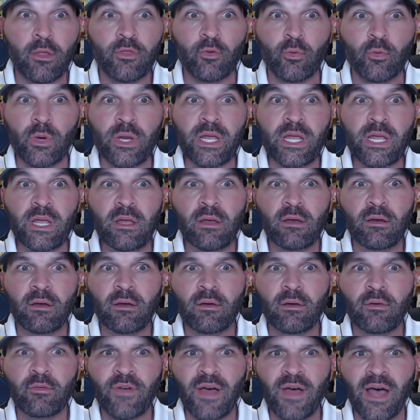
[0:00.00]
3,
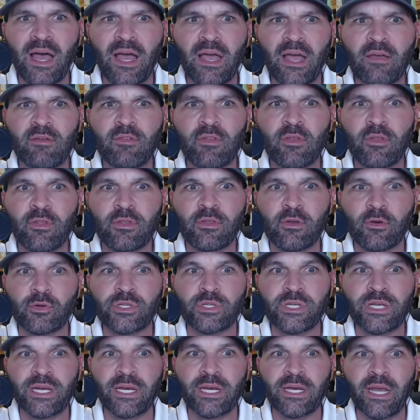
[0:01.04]
5,
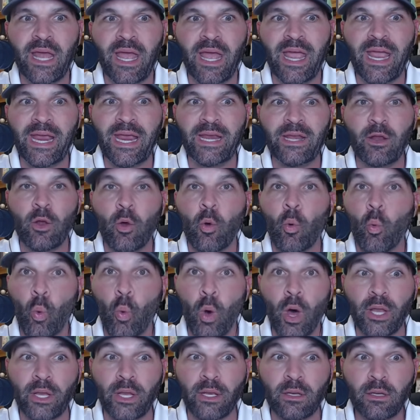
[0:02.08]
13, 8,
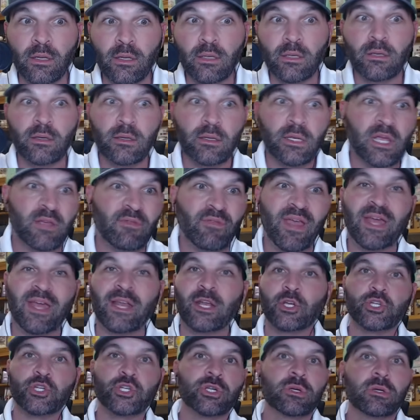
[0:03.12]
1. He
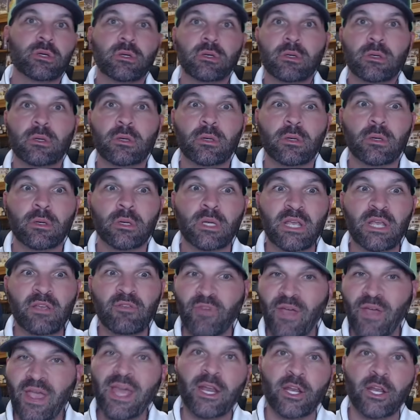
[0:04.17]
vanished. He
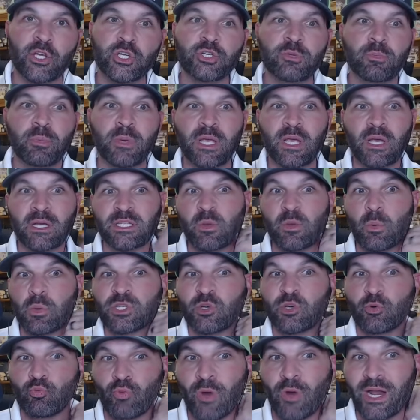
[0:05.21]
vanished because he
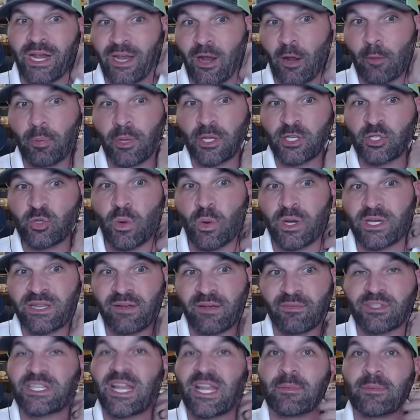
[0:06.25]
wasn't ready. Now, he played
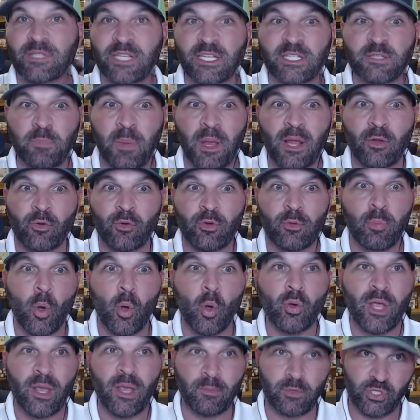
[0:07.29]
27 snaps against Baylor in the
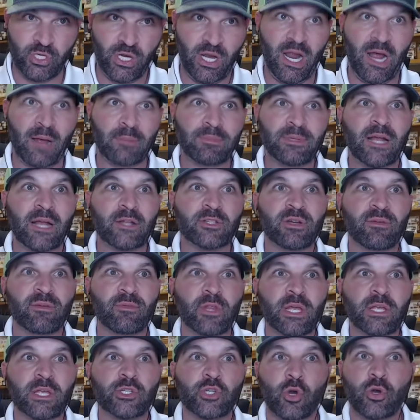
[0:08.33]
bowl game. He had opt-outs and
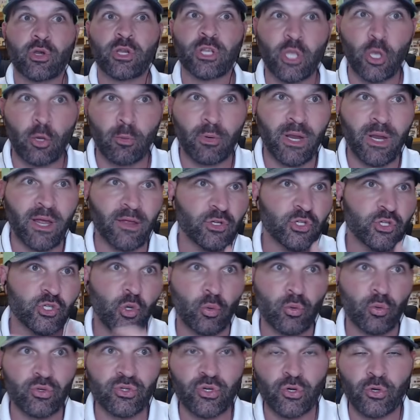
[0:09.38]
everything. Jordan Gilbert had the
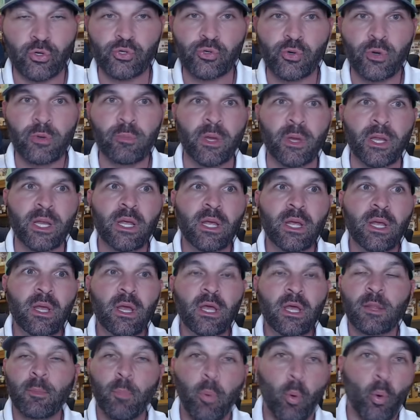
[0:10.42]
shoulder surgery. But
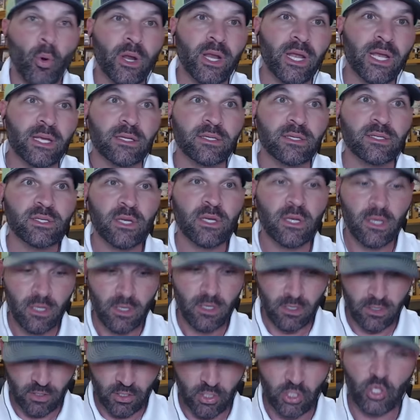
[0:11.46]
the point is,
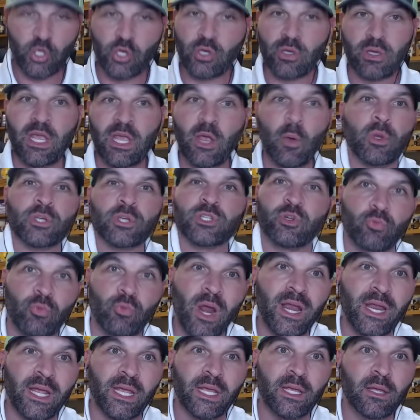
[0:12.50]
he wasn't
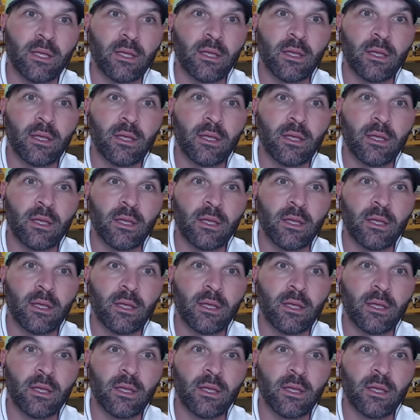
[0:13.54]
ready.